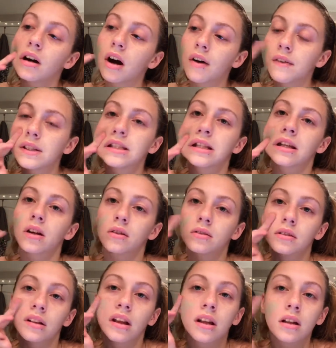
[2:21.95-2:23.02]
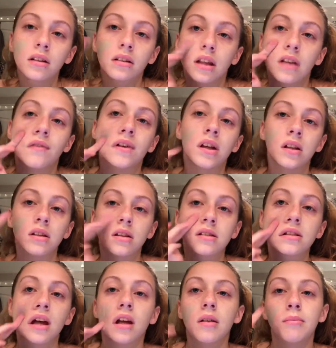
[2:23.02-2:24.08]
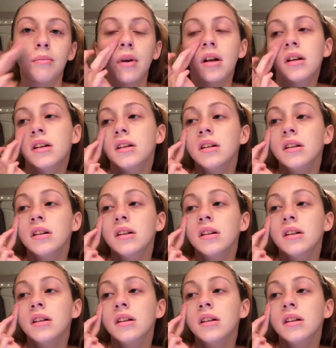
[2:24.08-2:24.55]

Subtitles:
obviously I don't like leave it in the sun, but